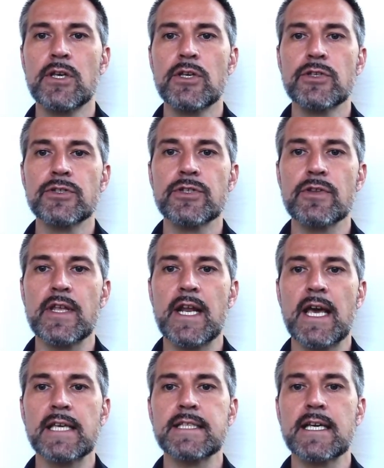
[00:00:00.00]
so that
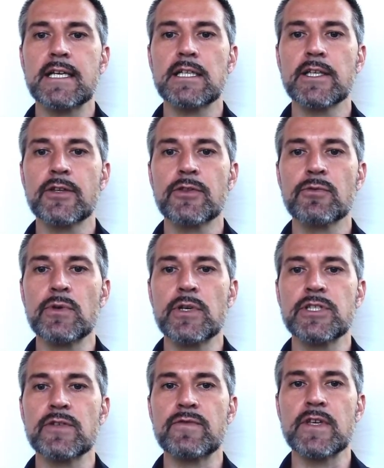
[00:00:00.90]
as I click through
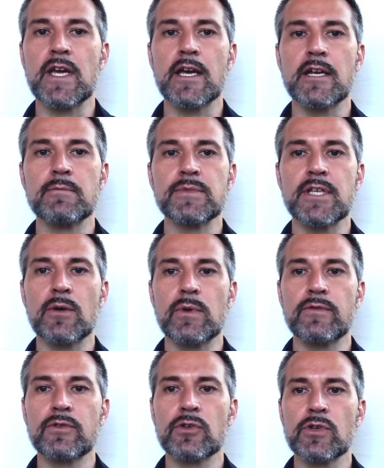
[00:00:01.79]
each of the items that
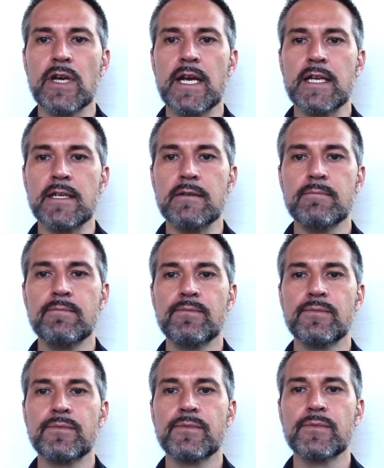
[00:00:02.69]
we've created,
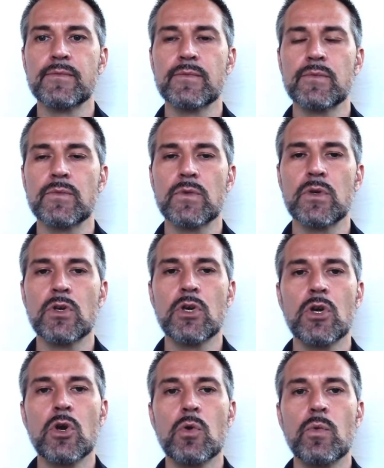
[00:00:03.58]

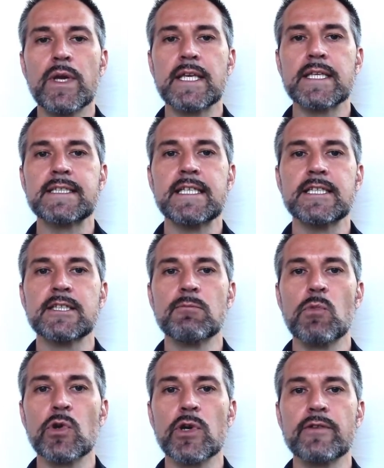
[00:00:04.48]
we can see some
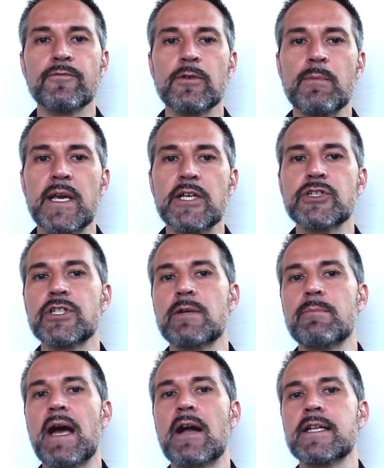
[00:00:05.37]
more information
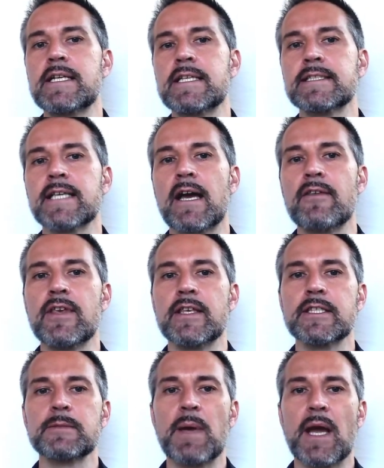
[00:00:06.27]
about it inside the
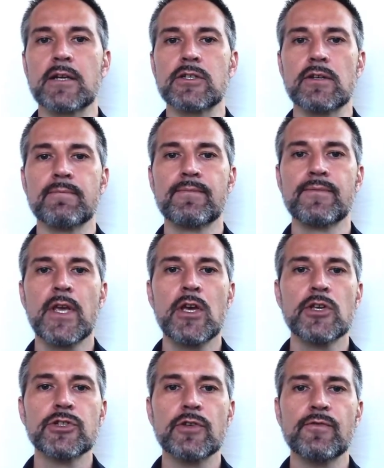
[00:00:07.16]
inspector.
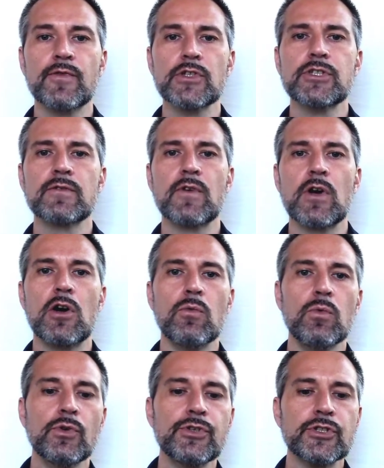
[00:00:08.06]
So first of all,
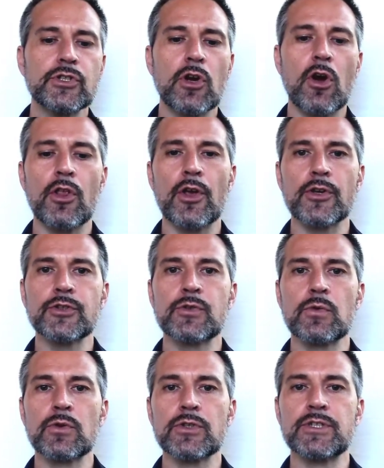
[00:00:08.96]
we'll just call our
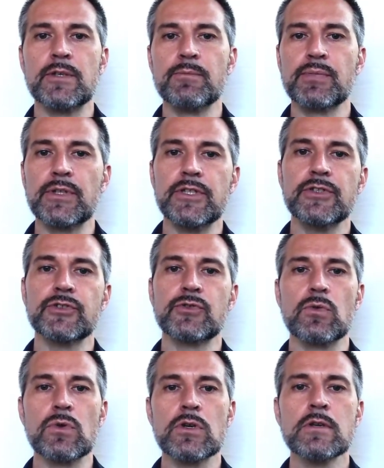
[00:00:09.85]
store simply
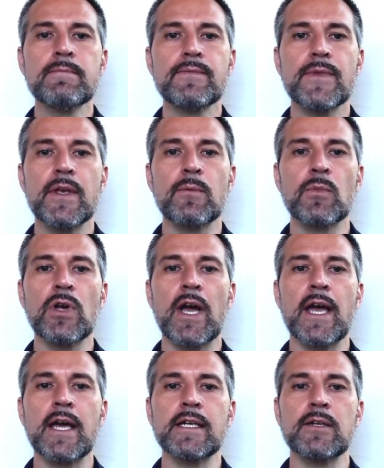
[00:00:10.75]
store, and we'll
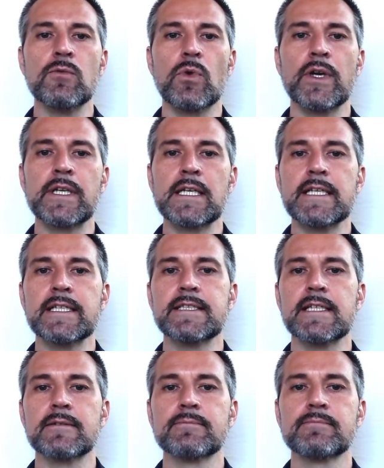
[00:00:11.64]
add in one
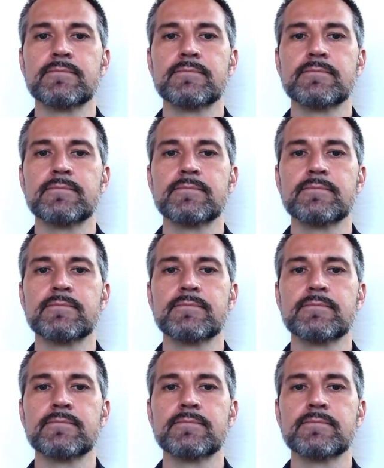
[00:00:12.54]
listing.